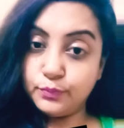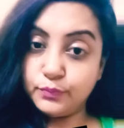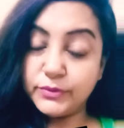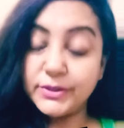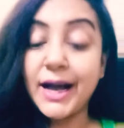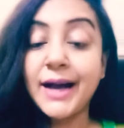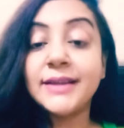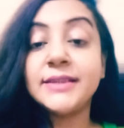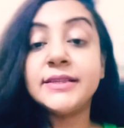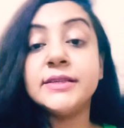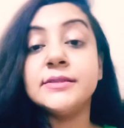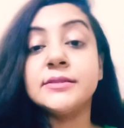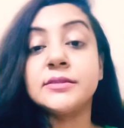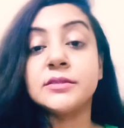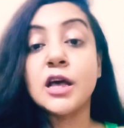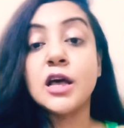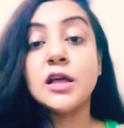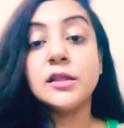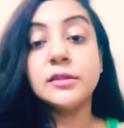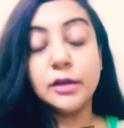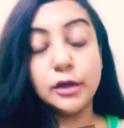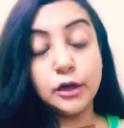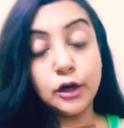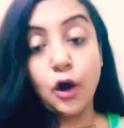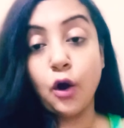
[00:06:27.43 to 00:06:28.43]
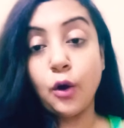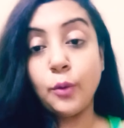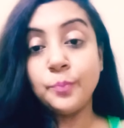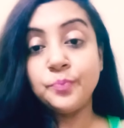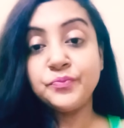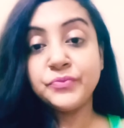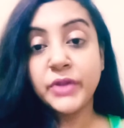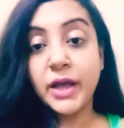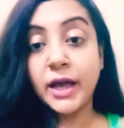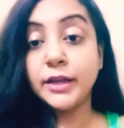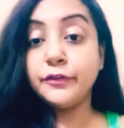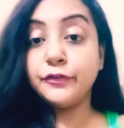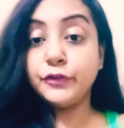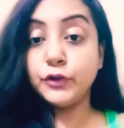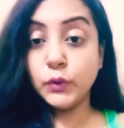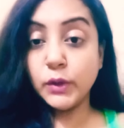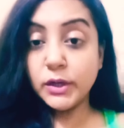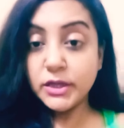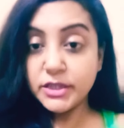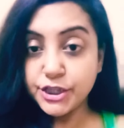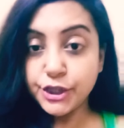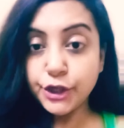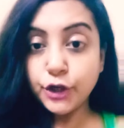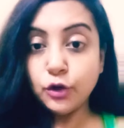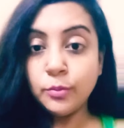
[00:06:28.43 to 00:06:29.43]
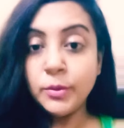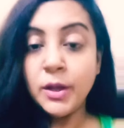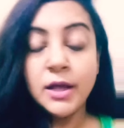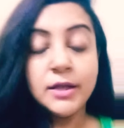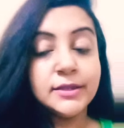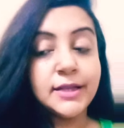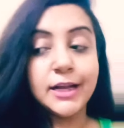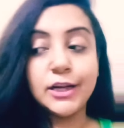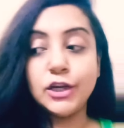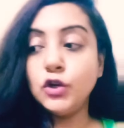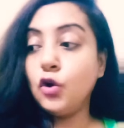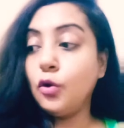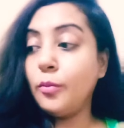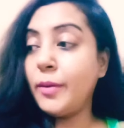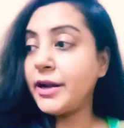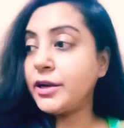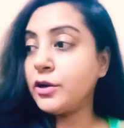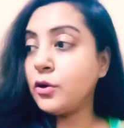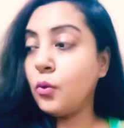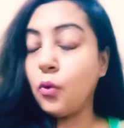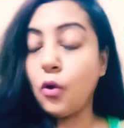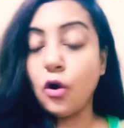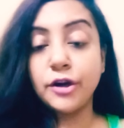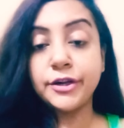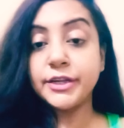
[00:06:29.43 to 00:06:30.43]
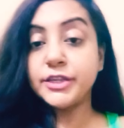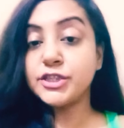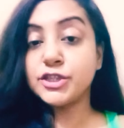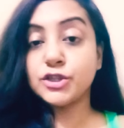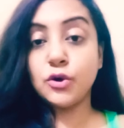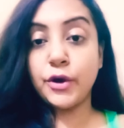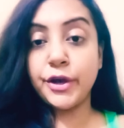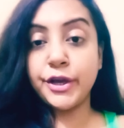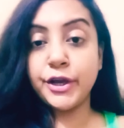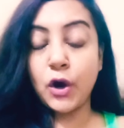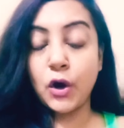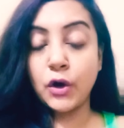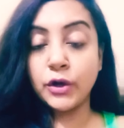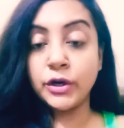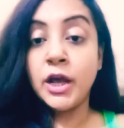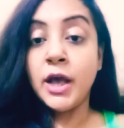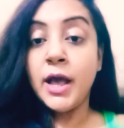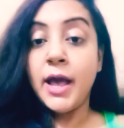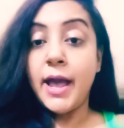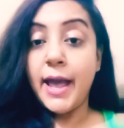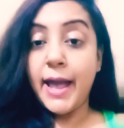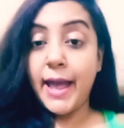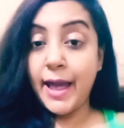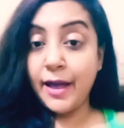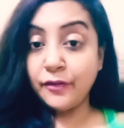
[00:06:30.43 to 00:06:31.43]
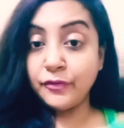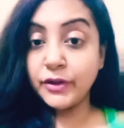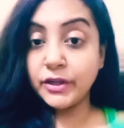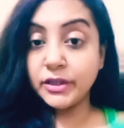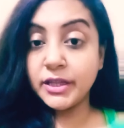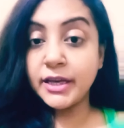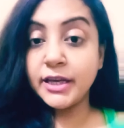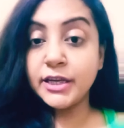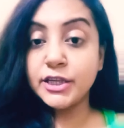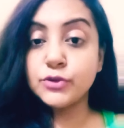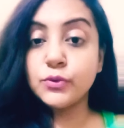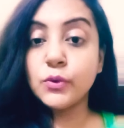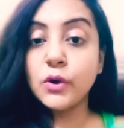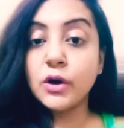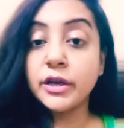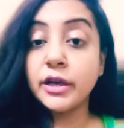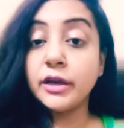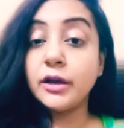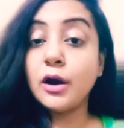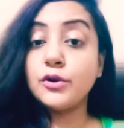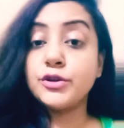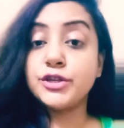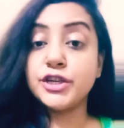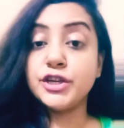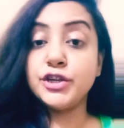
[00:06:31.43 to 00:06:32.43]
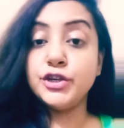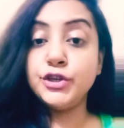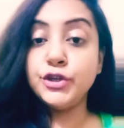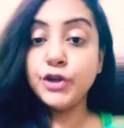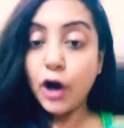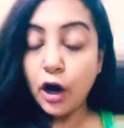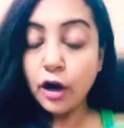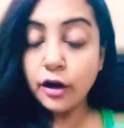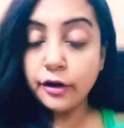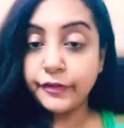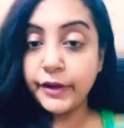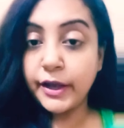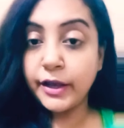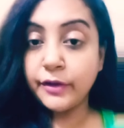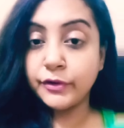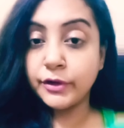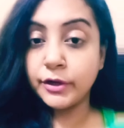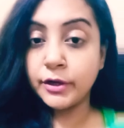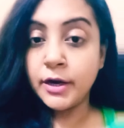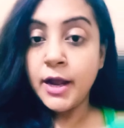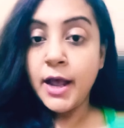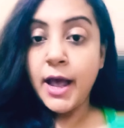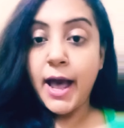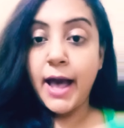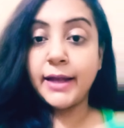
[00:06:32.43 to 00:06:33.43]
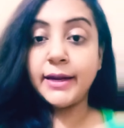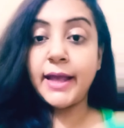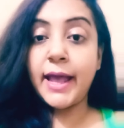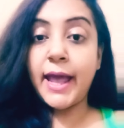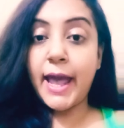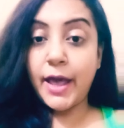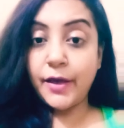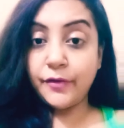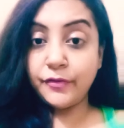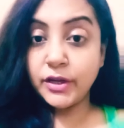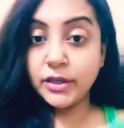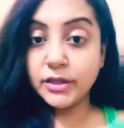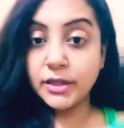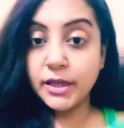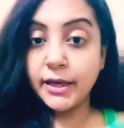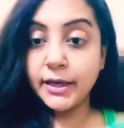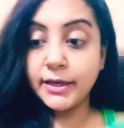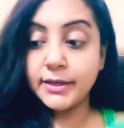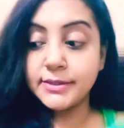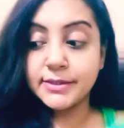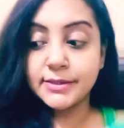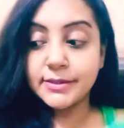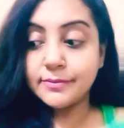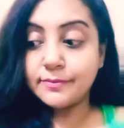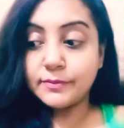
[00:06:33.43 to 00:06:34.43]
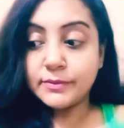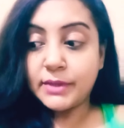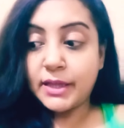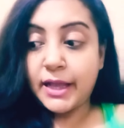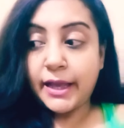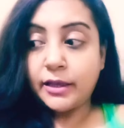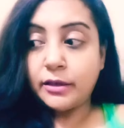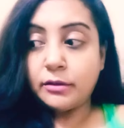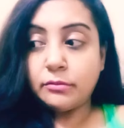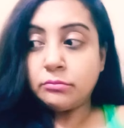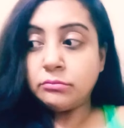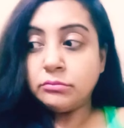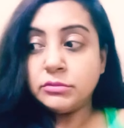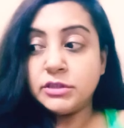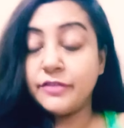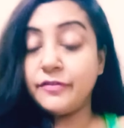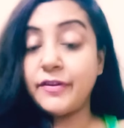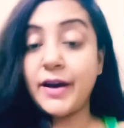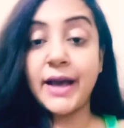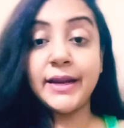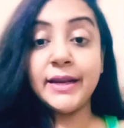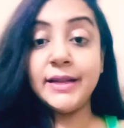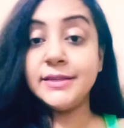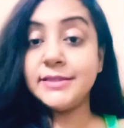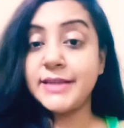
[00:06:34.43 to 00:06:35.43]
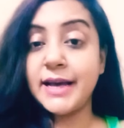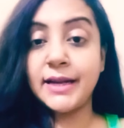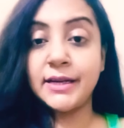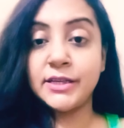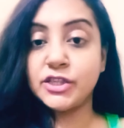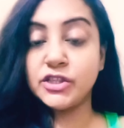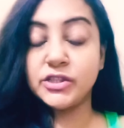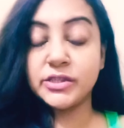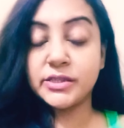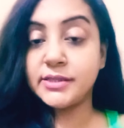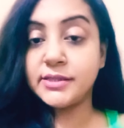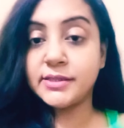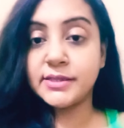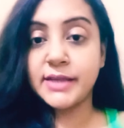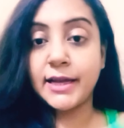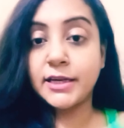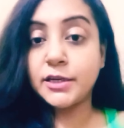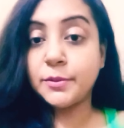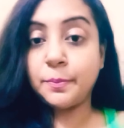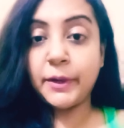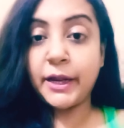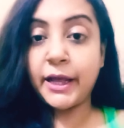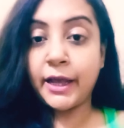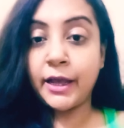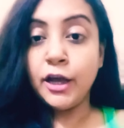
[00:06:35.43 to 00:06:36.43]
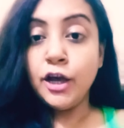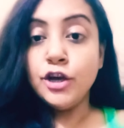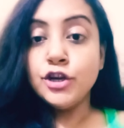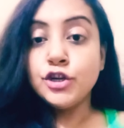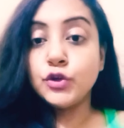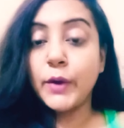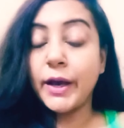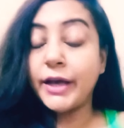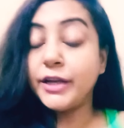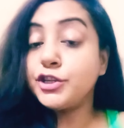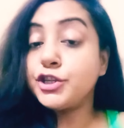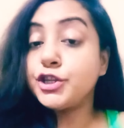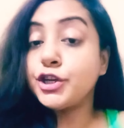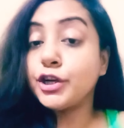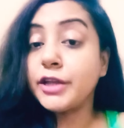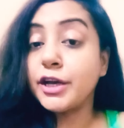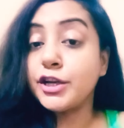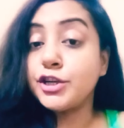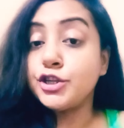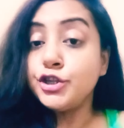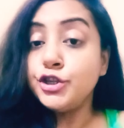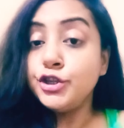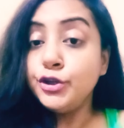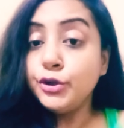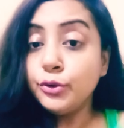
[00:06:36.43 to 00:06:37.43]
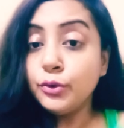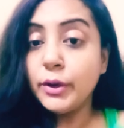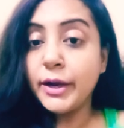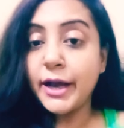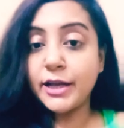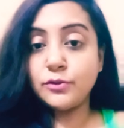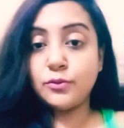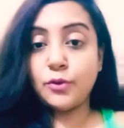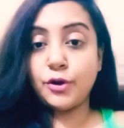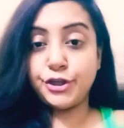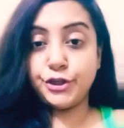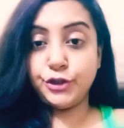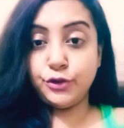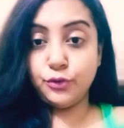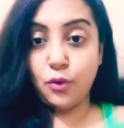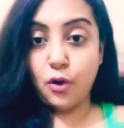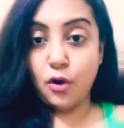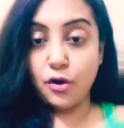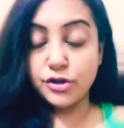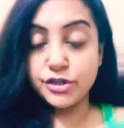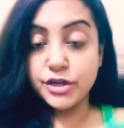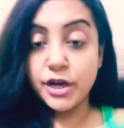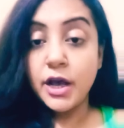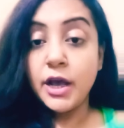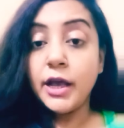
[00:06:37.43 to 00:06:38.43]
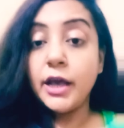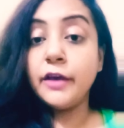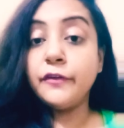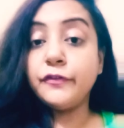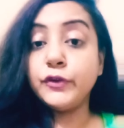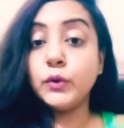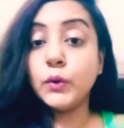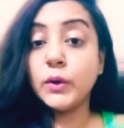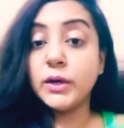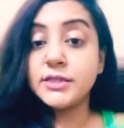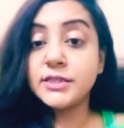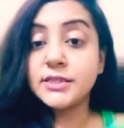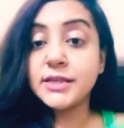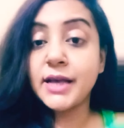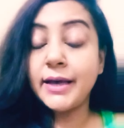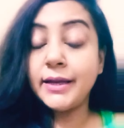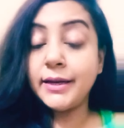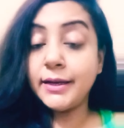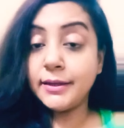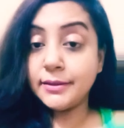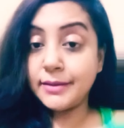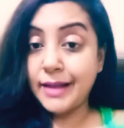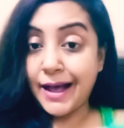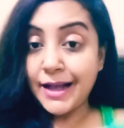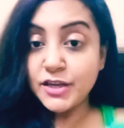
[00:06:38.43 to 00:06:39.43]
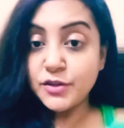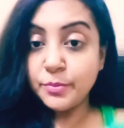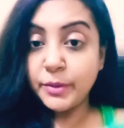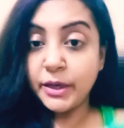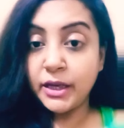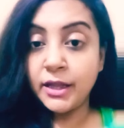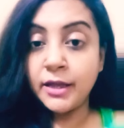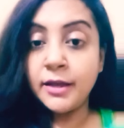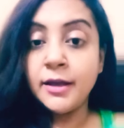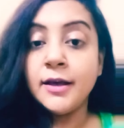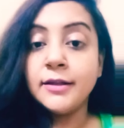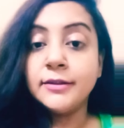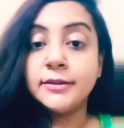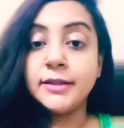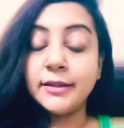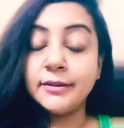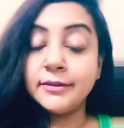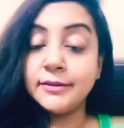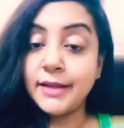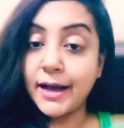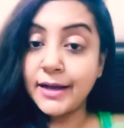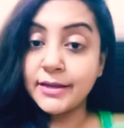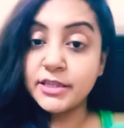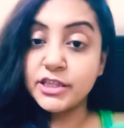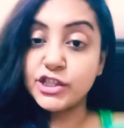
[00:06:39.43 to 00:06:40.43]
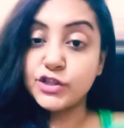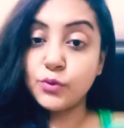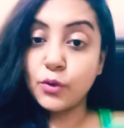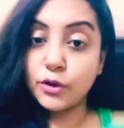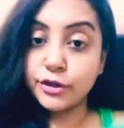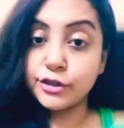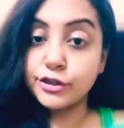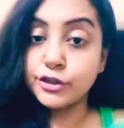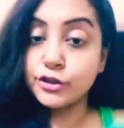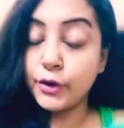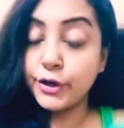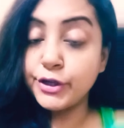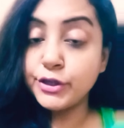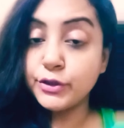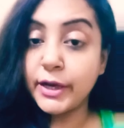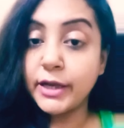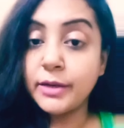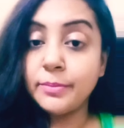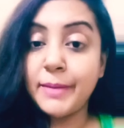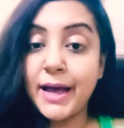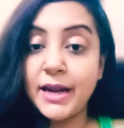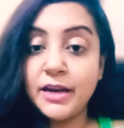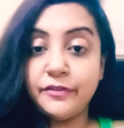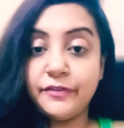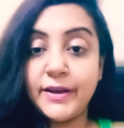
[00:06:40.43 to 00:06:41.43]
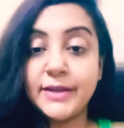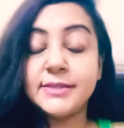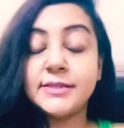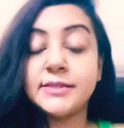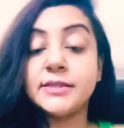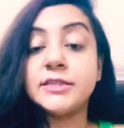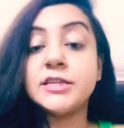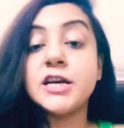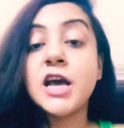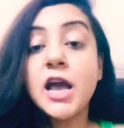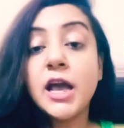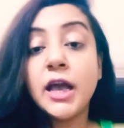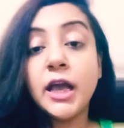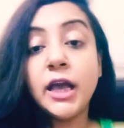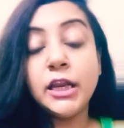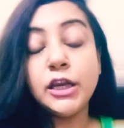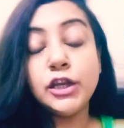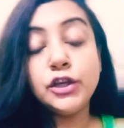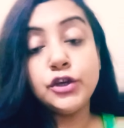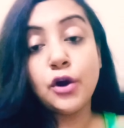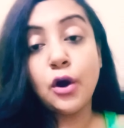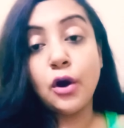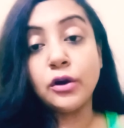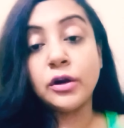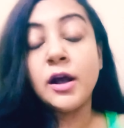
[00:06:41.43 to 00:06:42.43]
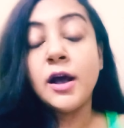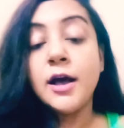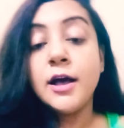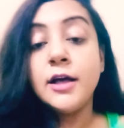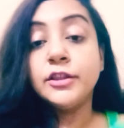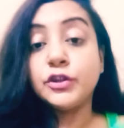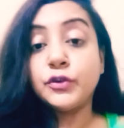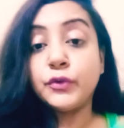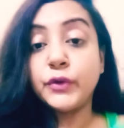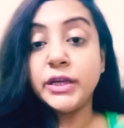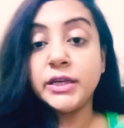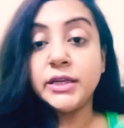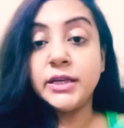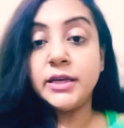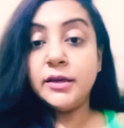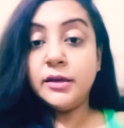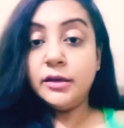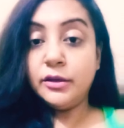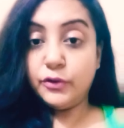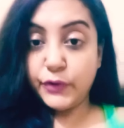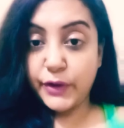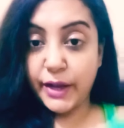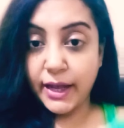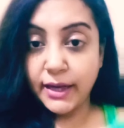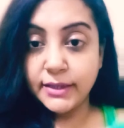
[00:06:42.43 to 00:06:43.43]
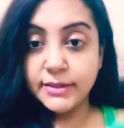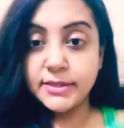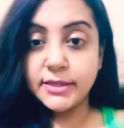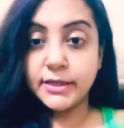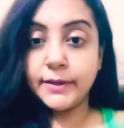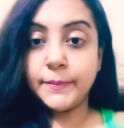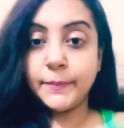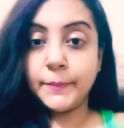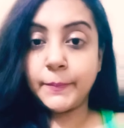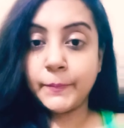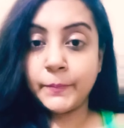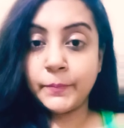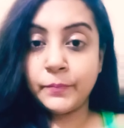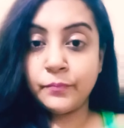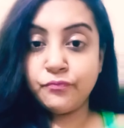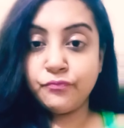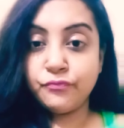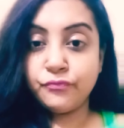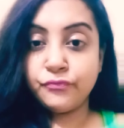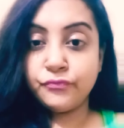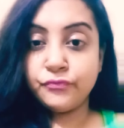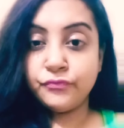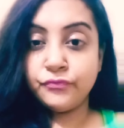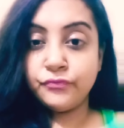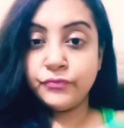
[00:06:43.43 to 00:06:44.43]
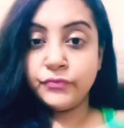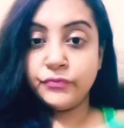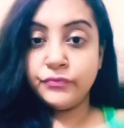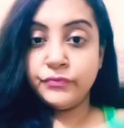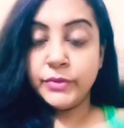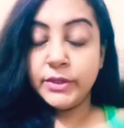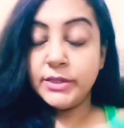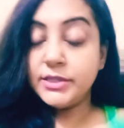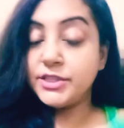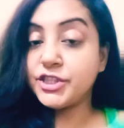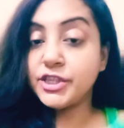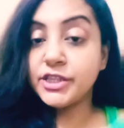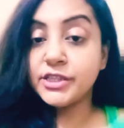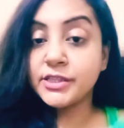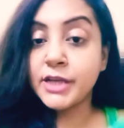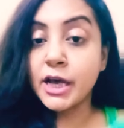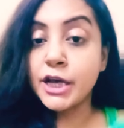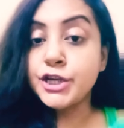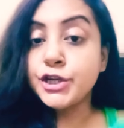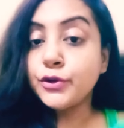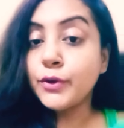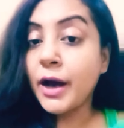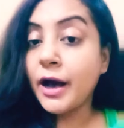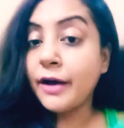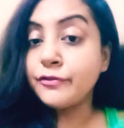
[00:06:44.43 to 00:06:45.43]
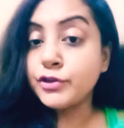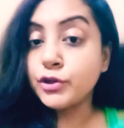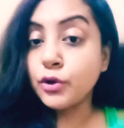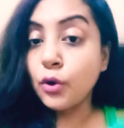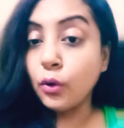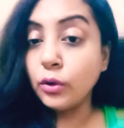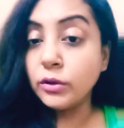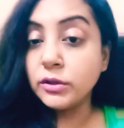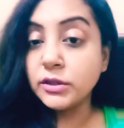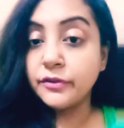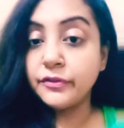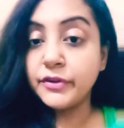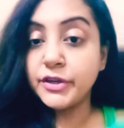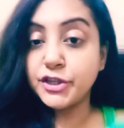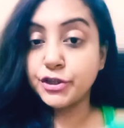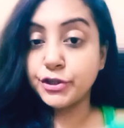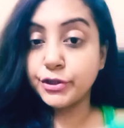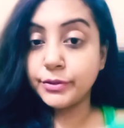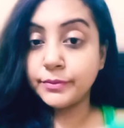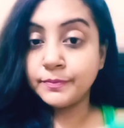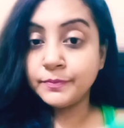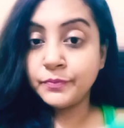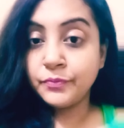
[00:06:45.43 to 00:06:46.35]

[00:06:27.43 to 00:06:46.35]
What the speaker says: That is the law. And if you assume that no matter what is going on, everything is working out in your favor and everything is like divine intelligence is at play to ensure that you get what you want, if you assign it that meaning, then that is what is going to get manifested in your 3D reality. It's just that you have to hold the vision.